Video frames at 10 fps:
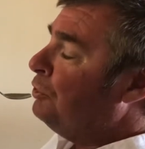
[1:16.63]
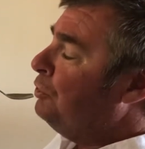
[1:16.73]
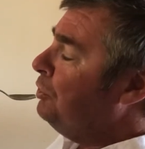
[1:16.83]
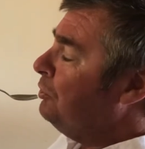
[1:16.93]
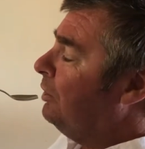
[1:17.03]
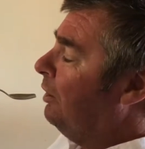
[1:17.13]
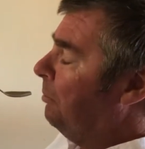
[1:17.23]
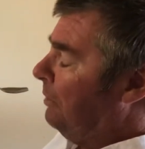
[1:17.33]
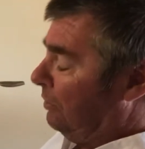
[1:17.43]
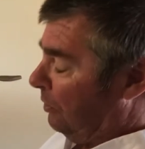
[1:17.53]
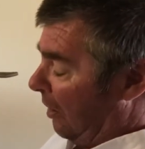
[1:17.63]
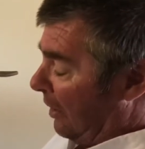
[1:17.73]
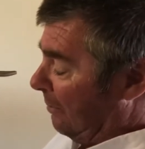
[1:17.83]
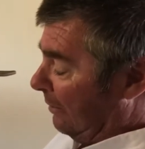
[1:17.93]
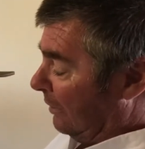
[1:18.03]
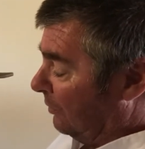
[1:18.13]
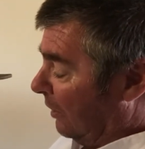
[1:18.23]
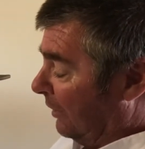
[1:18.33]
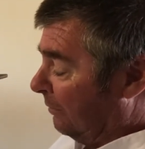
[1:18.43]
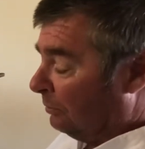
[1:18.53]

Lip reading: Just a little bit too high, but it's fine.